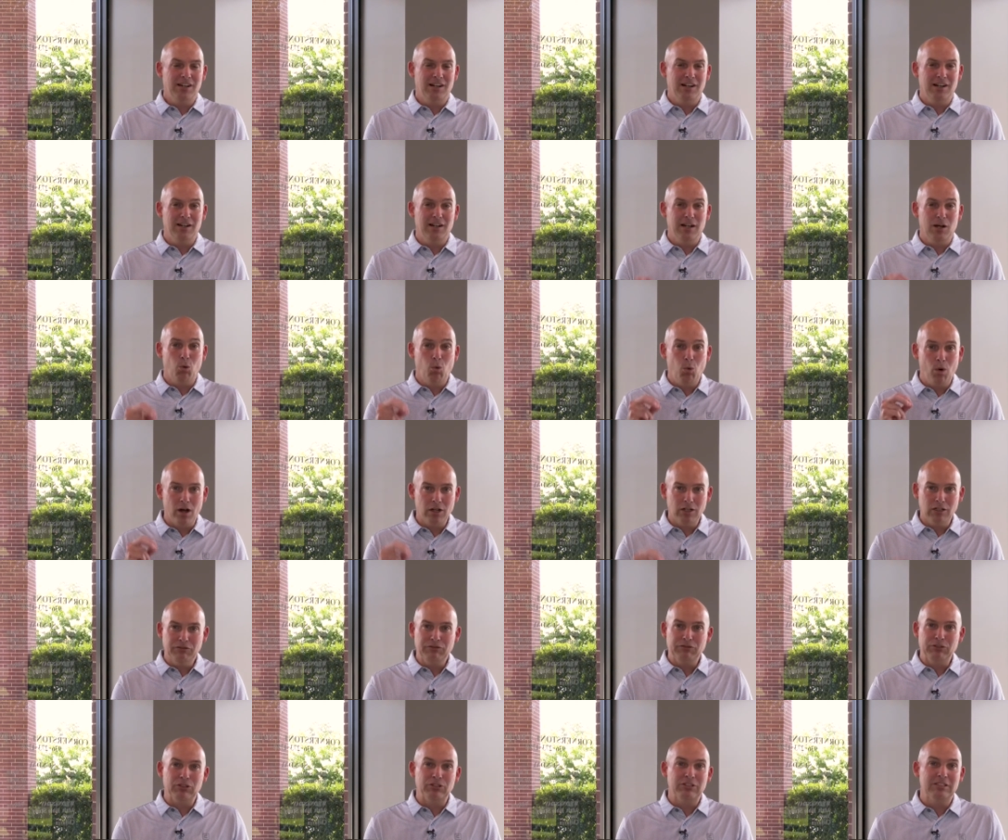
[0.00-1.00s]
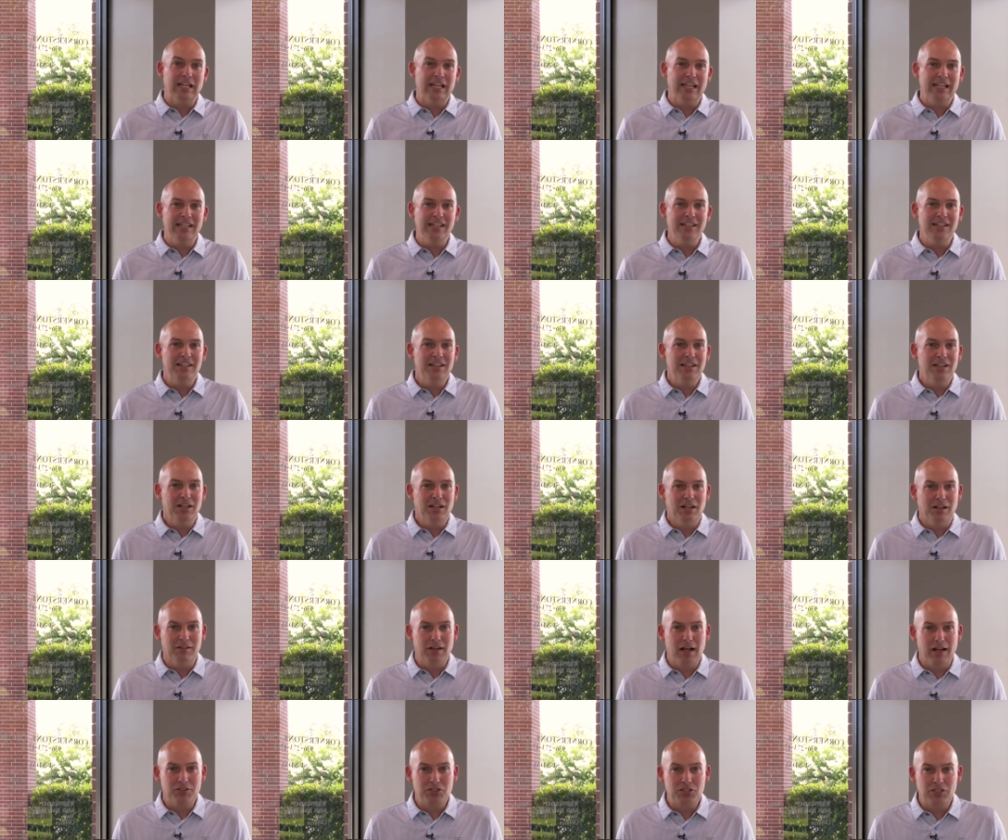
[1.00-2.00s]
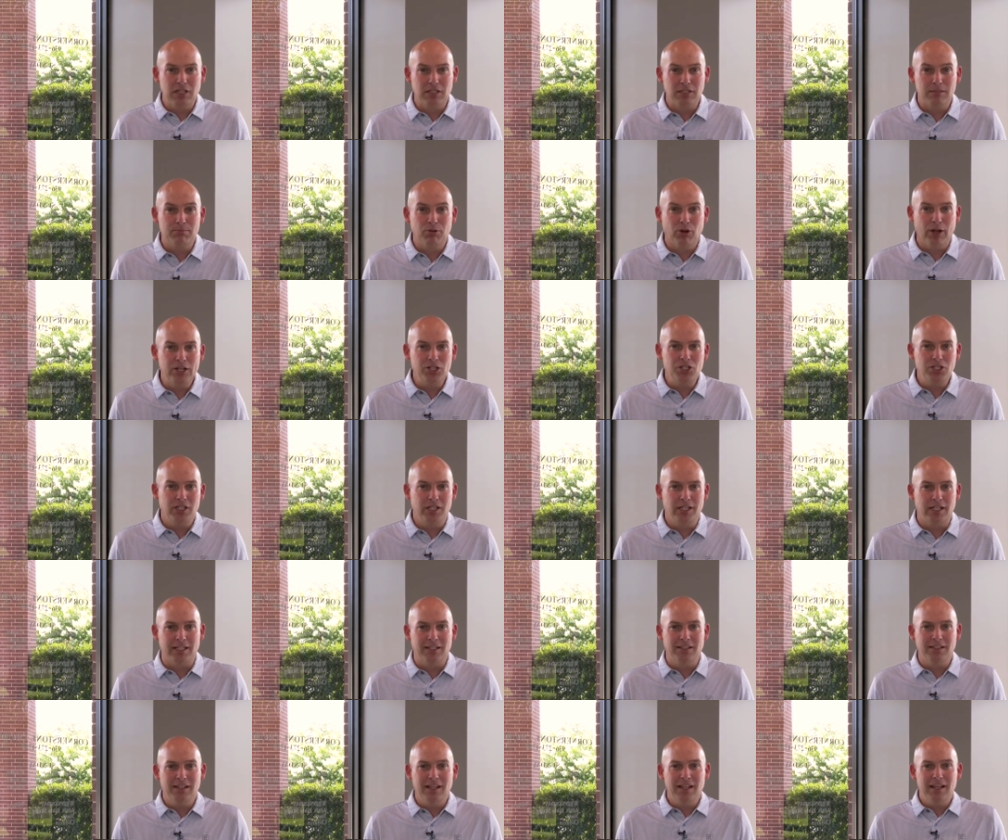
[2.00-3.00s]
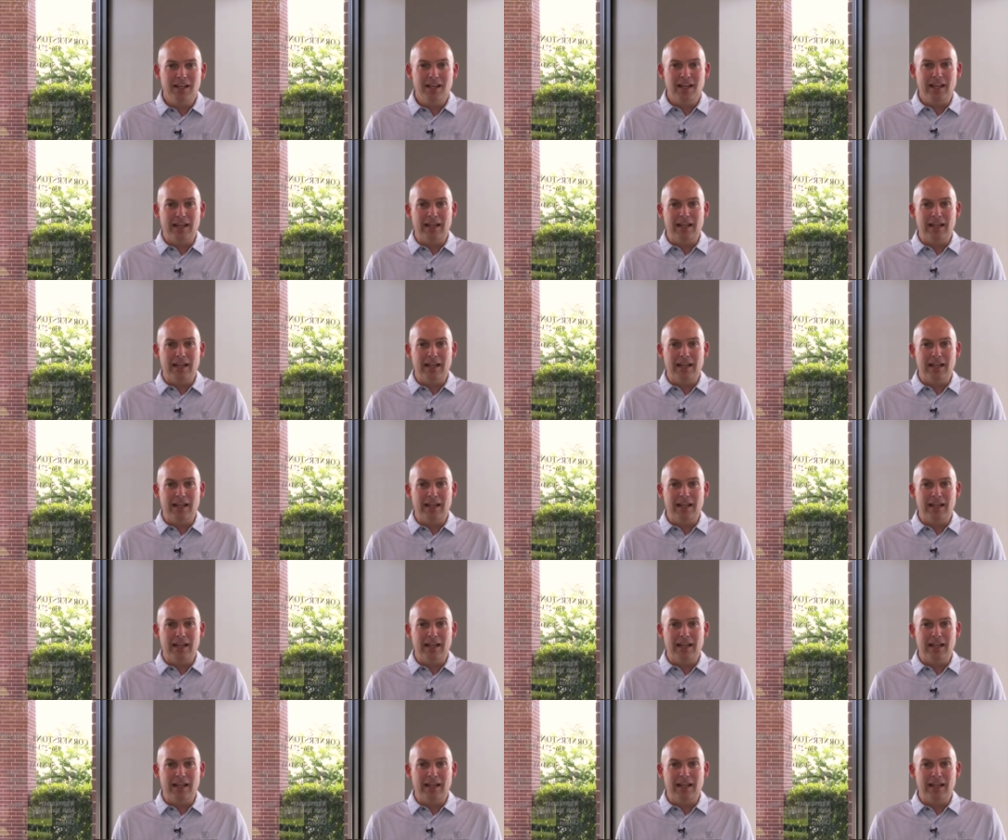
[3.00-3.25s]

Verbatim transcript: Uh, a wonderful day of, of, celebration and,